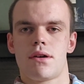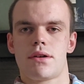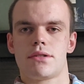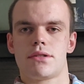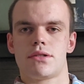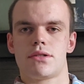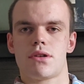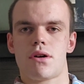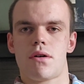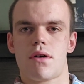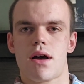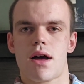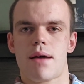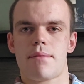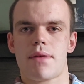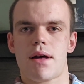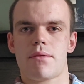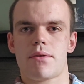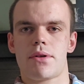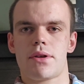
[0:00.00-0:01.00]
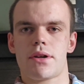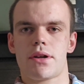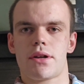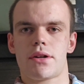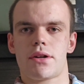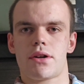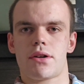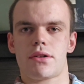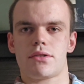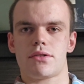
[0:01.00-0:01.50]
So I'm not really
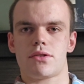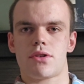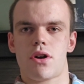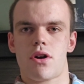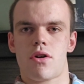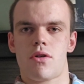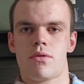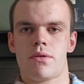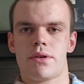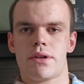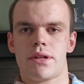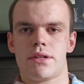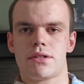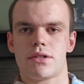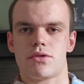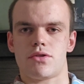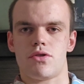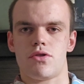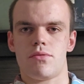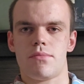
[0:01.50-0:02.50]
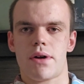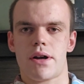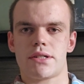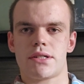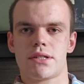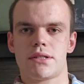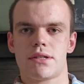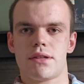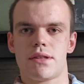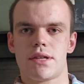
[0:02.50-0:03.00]
going to go into too
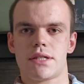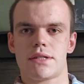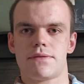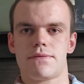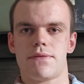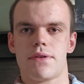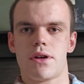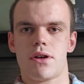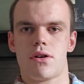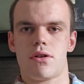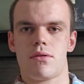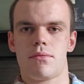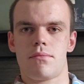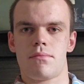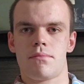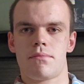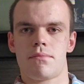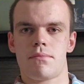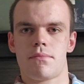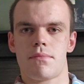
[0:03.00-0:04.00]
much into this film